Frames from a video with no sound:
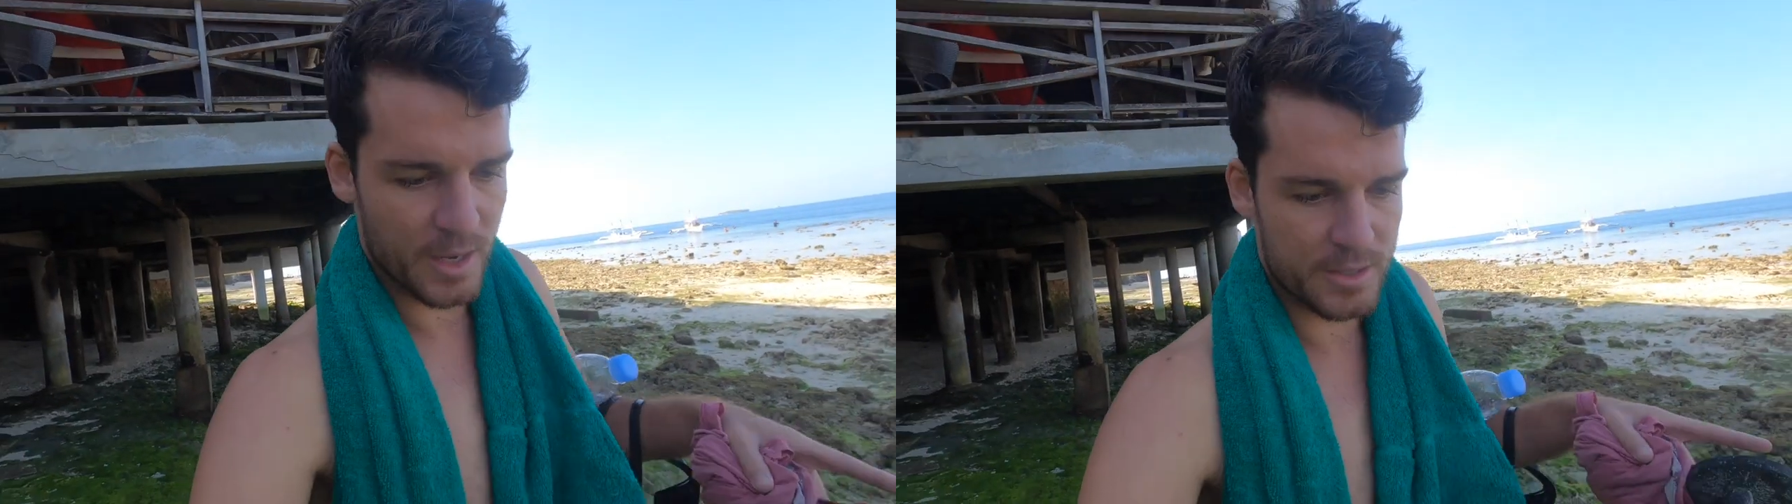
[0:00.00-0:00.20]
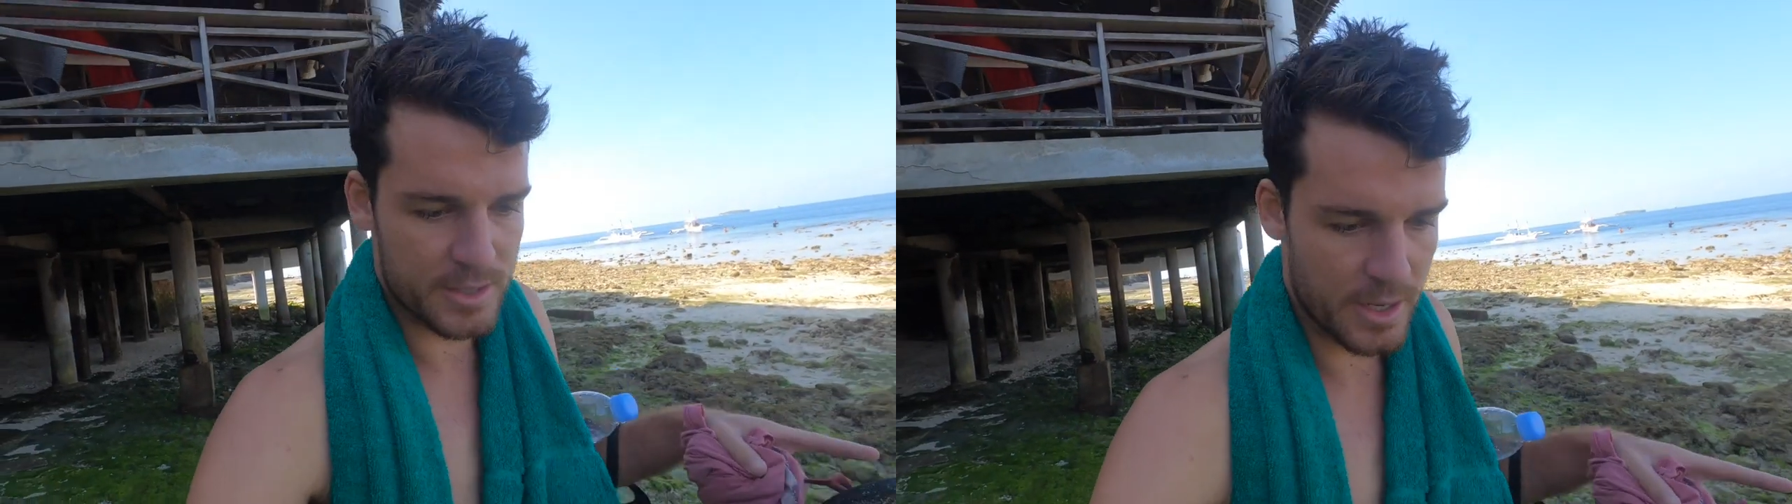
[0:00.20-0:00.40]

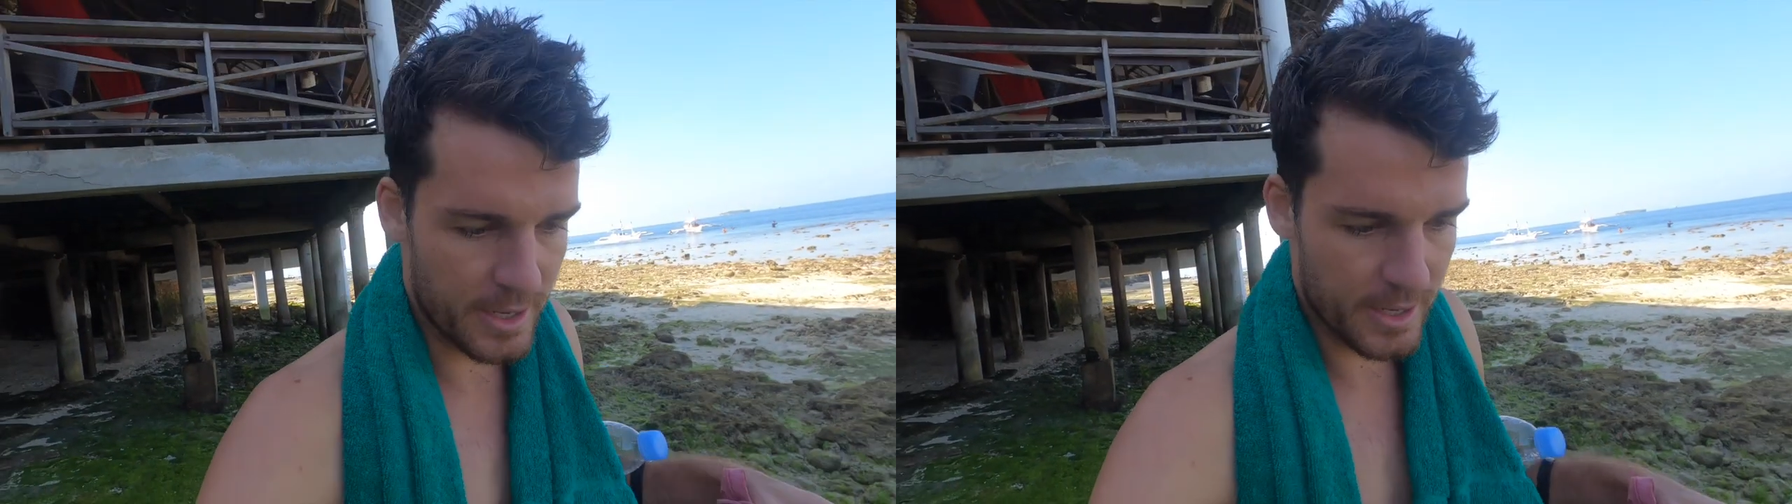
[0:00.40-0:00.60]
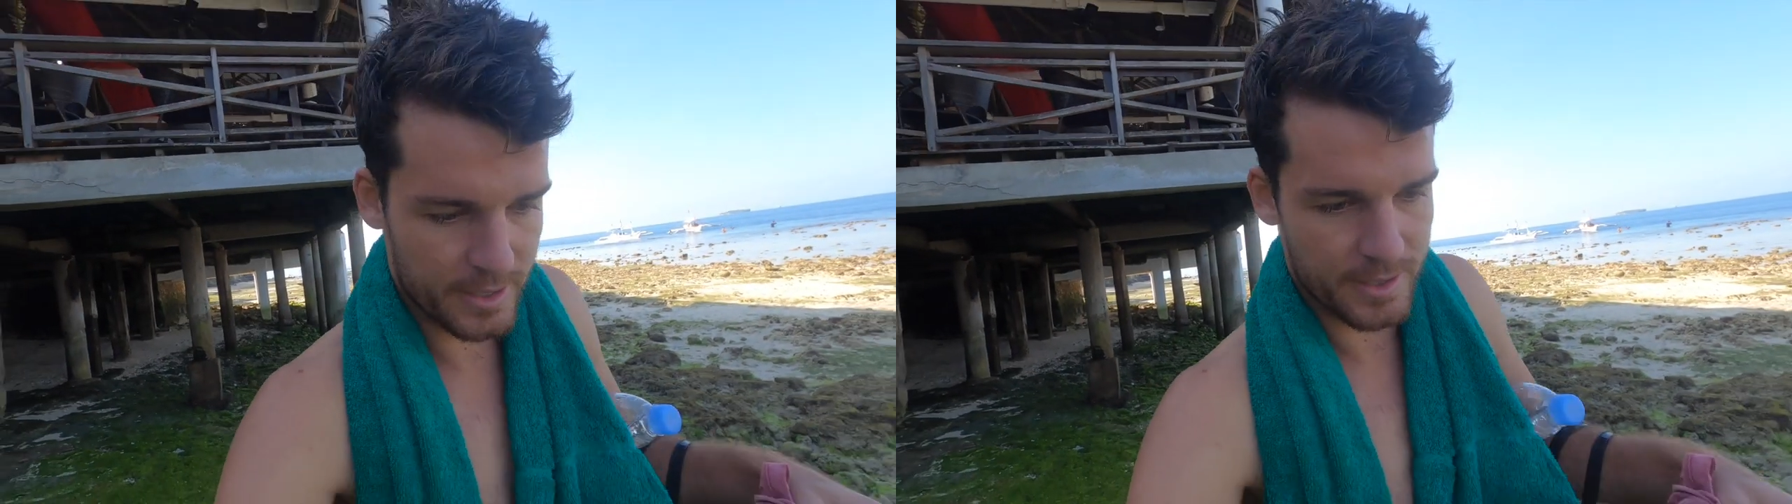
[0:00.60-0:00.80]

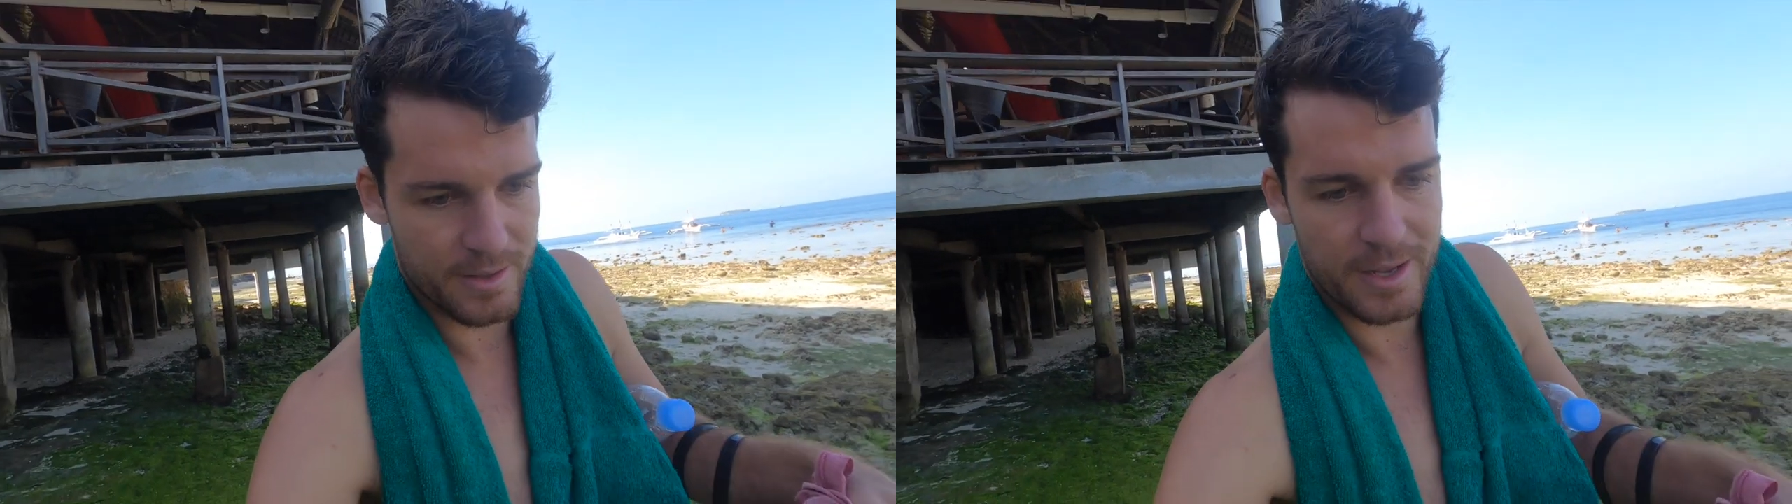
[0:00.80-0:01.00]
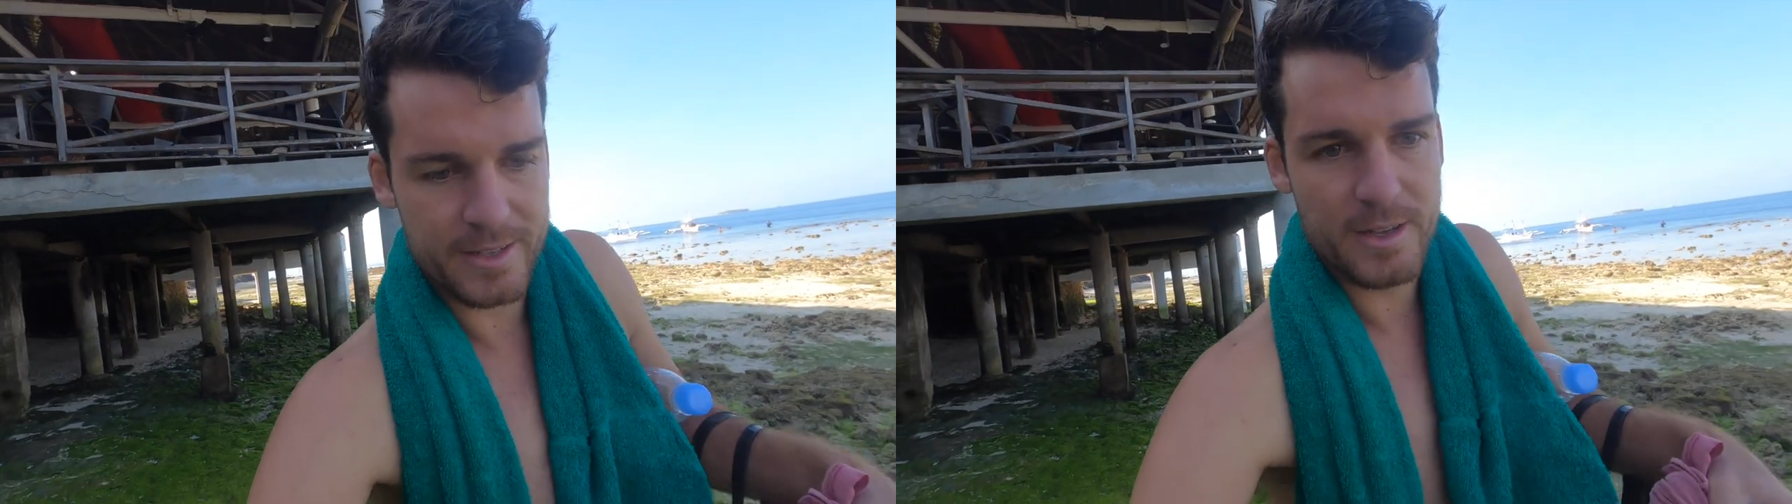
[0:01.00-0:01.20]
So
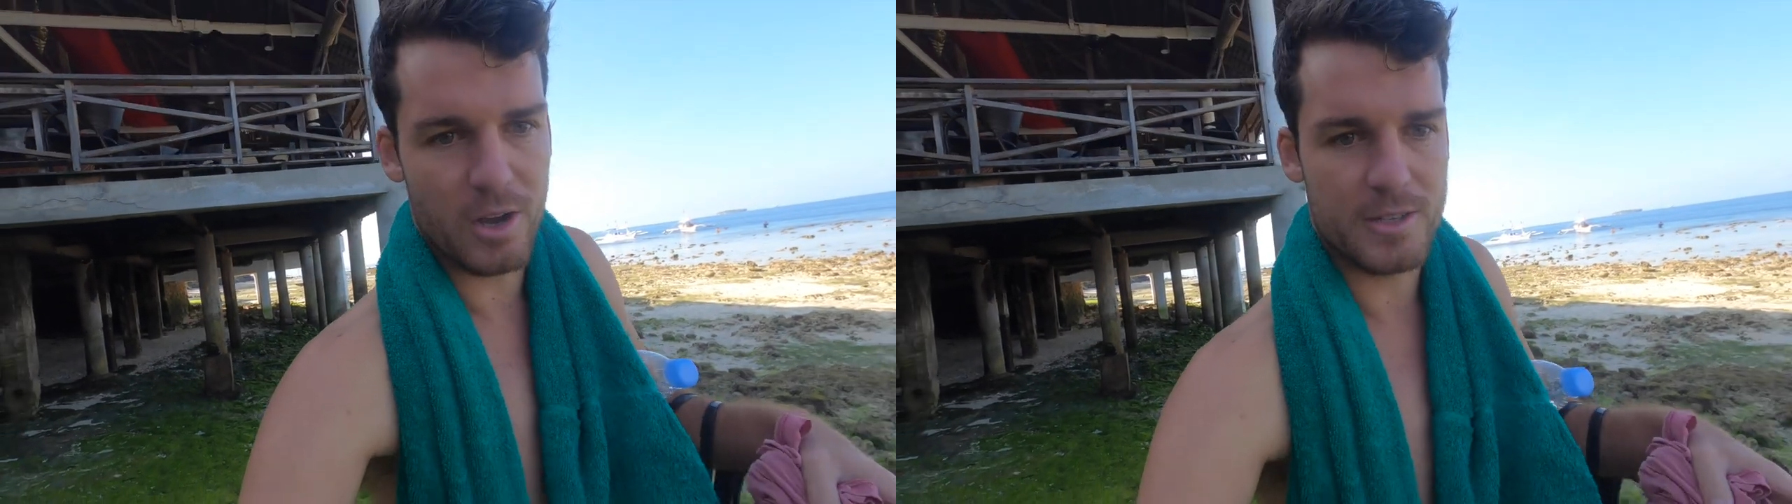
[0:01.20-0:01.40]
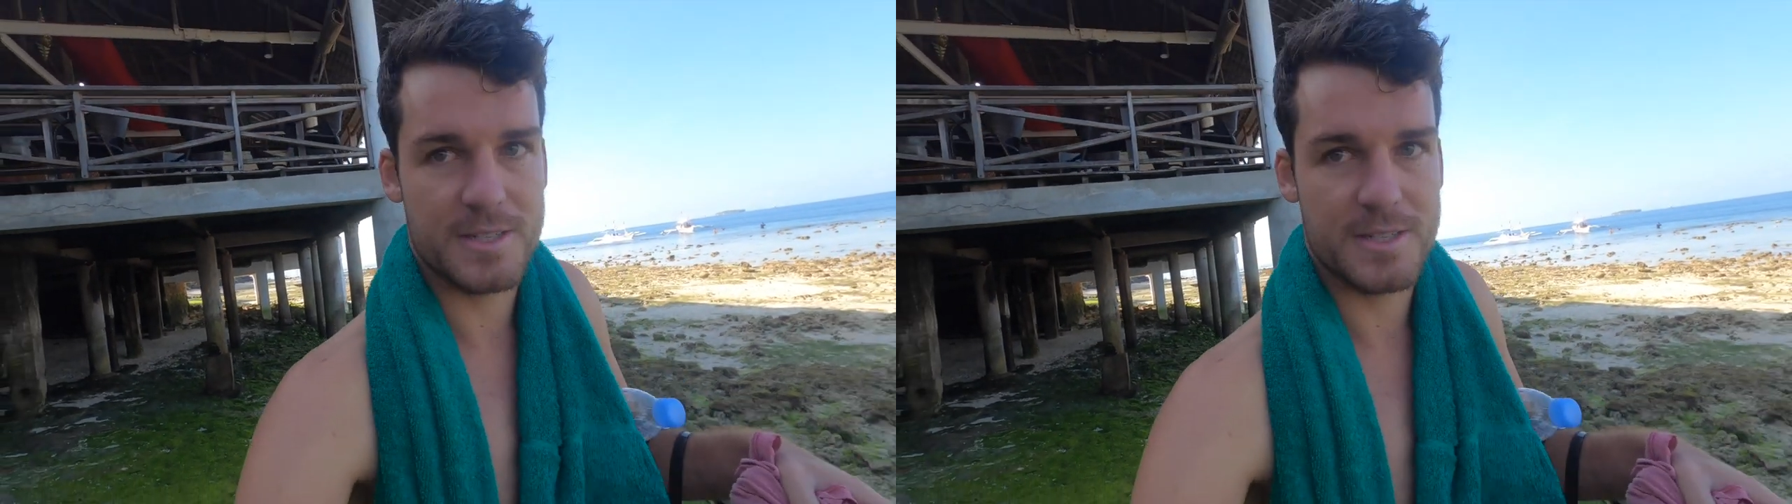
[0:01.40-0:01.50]
I got